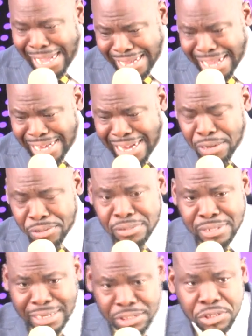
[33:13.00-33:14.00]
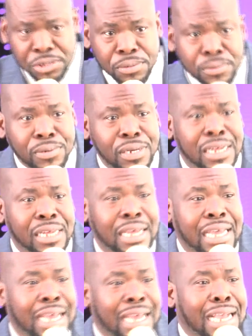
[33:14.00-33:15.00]
can now touch you.
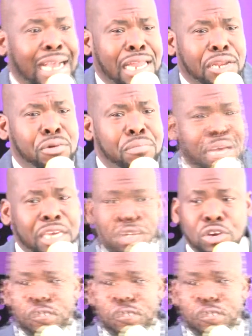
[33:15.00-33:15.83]
Can you make your